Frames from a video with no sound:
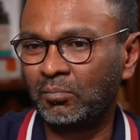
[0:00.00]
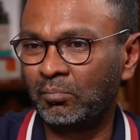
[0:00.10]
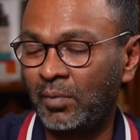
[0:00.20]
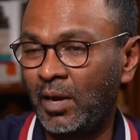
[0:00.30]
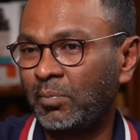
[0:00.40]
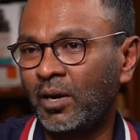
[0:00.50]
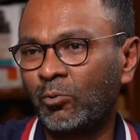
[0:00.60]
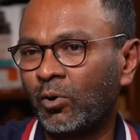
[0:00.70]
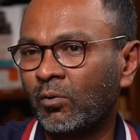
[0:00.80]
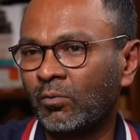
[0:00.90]
maybe I
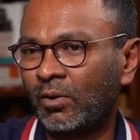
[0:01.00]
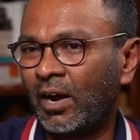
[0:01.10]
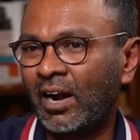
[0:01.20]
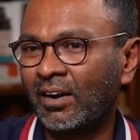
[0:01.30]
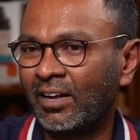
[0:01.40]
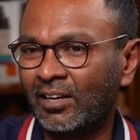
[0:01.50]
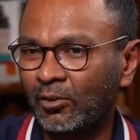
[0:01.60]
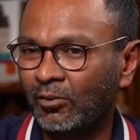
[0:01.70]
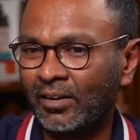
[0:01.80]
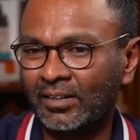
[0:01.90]
would have had
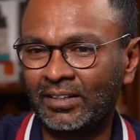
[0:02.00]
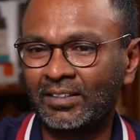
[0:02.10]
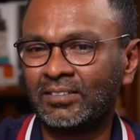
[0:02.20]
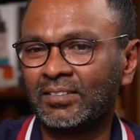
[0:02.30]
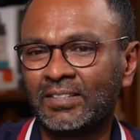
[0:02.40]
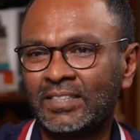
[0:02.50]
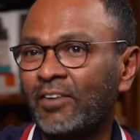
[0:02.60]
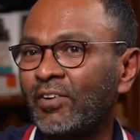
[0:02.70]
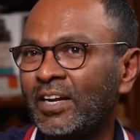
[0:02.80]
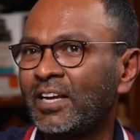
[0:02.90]

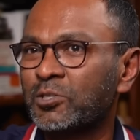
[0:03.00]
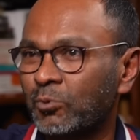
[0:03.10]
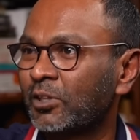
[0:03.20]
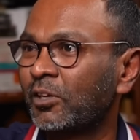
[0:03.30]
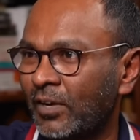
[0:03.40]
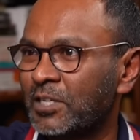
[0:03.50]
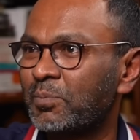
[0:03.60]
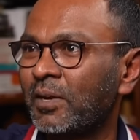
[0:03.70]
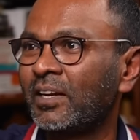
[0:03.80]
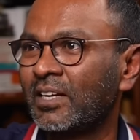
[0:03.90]
7 years worth of
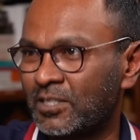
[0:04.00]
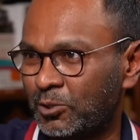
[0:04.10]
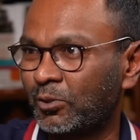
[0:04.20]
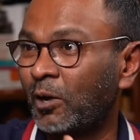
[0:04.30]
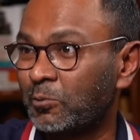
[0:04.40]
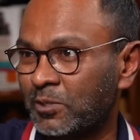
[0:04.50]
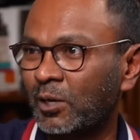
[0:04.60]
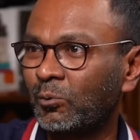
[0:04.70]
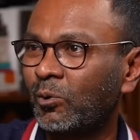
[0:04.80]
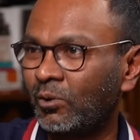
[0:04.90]
experience to the
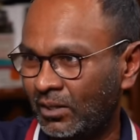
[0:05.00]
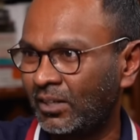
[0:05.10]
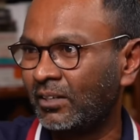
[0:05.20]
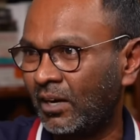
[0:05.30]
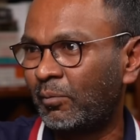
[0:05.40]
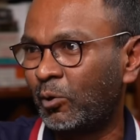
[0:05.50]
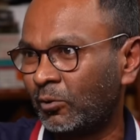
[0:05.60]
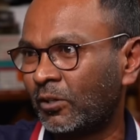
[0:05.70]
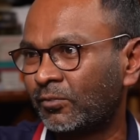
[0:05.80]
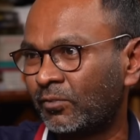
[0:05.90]
outside world in the
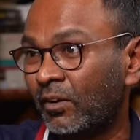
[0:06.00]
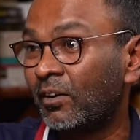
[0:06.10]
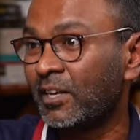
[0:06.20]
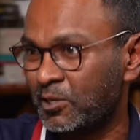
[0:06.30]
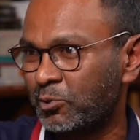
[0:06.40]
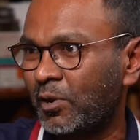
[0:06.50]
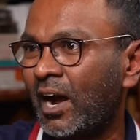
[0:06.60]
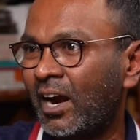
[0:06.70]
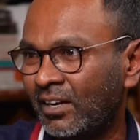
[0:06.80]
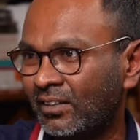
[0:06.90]
amount of learnings you
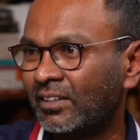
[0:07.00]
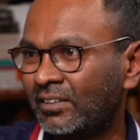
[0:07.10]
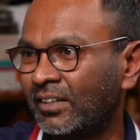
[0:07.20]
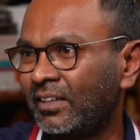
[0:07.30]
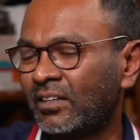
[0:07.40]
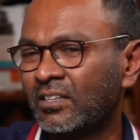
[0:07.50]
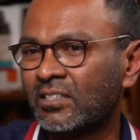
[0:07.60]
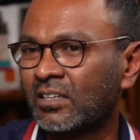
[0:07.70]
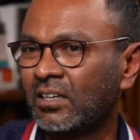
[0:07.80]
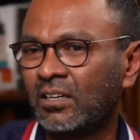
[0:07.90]
had in the 3
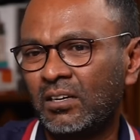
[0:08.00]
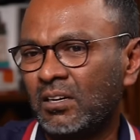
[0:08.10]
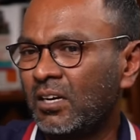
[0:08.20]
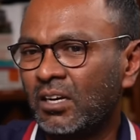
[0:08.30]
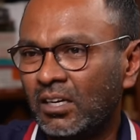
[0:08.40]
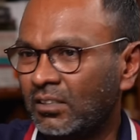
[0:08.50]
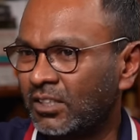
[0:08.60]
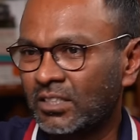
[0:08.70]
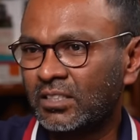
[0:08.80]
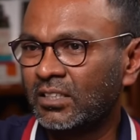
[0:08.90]
years.
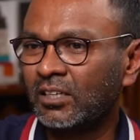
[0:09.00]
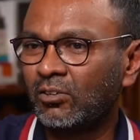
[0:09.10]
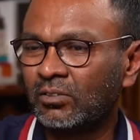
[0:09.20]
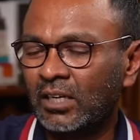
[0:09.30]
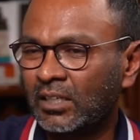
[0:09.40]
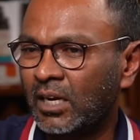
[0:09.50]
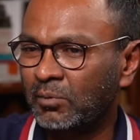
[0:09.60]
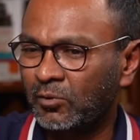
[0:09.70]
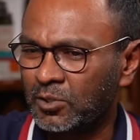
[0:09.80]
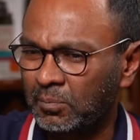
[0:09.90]
Just, that time
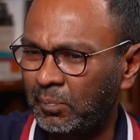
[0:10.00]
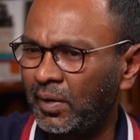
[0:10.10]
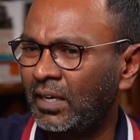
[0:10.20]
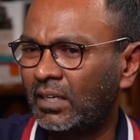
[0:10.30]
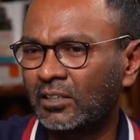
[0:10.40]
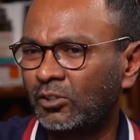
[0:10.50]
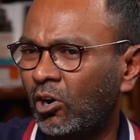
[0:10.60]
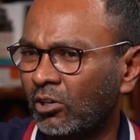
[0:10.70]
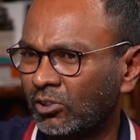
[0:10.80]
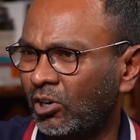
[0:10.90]
it was a peak
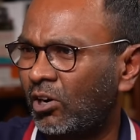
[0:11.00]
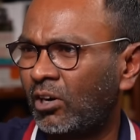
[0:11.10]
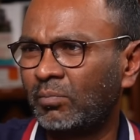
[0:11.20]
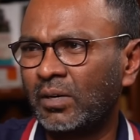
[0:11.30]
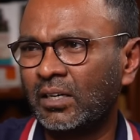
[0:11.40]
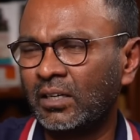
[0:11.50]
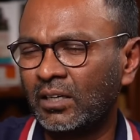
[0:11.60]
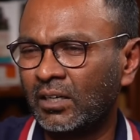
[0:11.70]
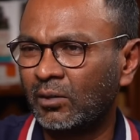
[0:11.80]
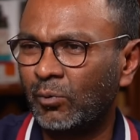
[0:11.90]
.com and
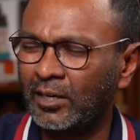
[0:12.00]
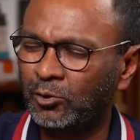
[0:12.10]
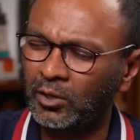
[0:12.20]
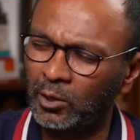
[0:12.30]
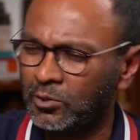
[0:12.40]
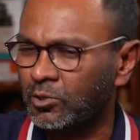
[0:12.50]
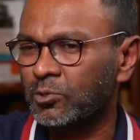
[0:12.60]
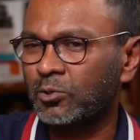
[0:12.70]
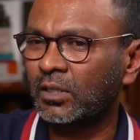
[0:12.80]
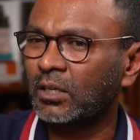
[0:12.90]
Y2K was
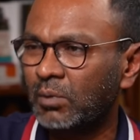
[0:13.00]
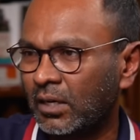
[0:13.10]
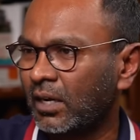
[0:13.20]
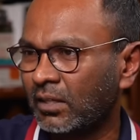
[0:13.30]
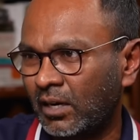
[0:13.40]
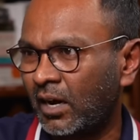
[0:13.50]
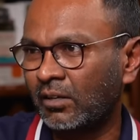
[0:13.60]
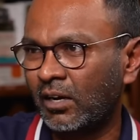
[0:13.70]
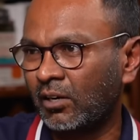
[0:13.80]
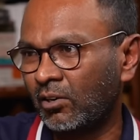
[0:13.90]
also there, but
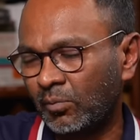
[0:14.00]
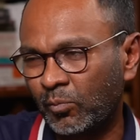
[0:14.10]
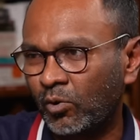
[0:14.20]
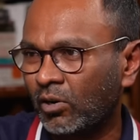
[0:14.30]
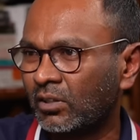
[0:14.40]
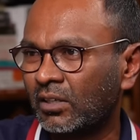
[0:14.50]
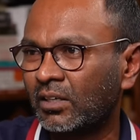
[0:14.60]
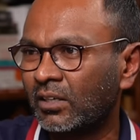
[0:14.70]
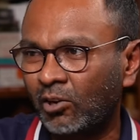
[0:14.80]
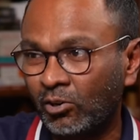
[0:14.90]
I got more on
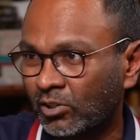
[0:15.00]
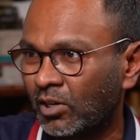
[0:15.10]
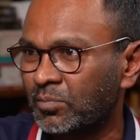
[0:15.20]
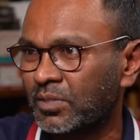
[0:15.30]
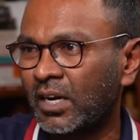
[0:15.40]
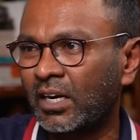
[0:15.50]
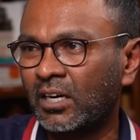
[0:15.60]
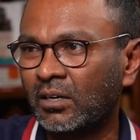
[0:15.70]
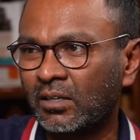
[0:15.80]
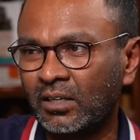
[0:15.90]
the .com side
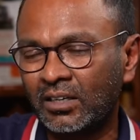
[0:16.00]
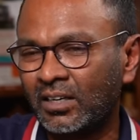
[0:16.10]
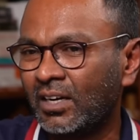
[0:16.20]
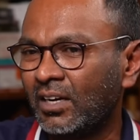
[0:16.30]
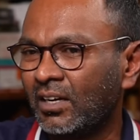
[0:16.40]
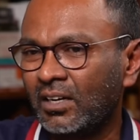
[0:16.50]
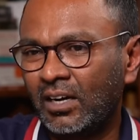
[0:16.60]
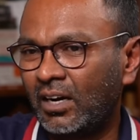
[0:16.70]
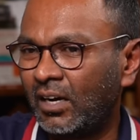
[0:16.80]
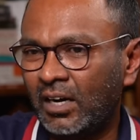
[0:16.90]
and
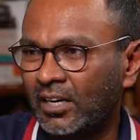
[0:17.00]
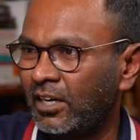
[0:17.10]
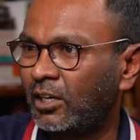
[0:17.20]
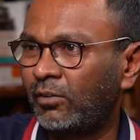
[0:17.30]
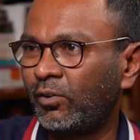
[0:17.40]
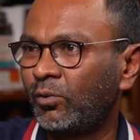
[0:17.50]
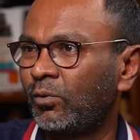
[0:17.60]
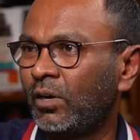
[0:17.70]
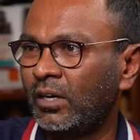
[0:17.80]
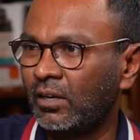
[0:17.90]
I had an
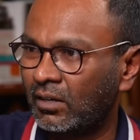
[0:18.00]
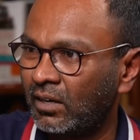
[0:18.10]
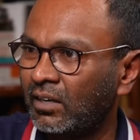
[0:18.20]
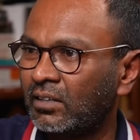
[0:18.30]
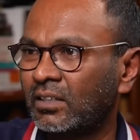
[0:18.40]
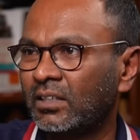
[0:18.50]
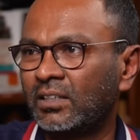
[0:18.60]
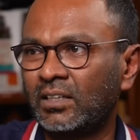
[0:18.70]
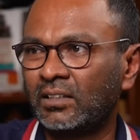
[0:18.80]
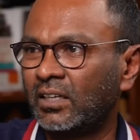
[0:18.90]
interview and cleared
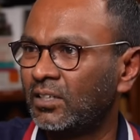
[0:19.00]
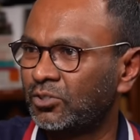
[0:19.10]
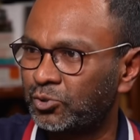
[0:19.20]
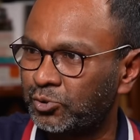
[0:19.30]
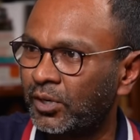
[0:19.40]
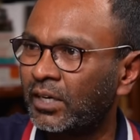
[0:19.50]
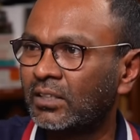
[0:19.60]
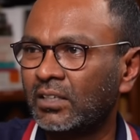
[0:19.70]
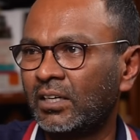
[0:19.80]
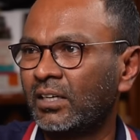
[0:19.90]
it, and then
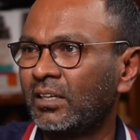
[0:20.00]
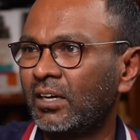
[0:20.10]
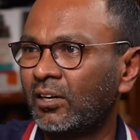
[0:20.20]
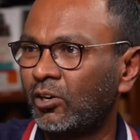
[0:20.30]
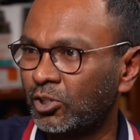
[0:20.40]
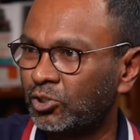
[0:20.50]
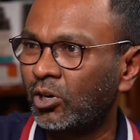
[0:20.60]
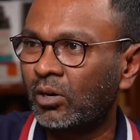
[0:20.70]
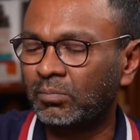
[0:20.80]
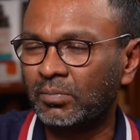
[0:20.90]
straight I got a
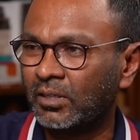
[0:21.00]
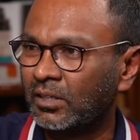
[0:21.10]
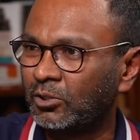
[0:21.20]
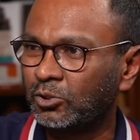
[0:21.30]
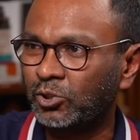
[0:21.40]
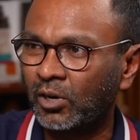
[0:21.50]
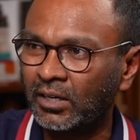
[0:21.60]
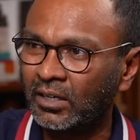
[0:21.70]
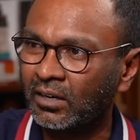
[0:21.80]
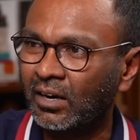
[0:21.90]
job to
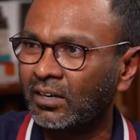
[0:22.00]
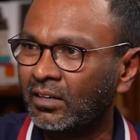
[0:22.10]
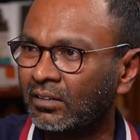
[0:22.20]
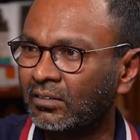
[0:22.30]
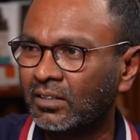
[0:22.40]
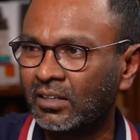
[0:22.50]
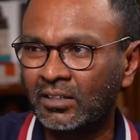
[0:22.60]
join in London.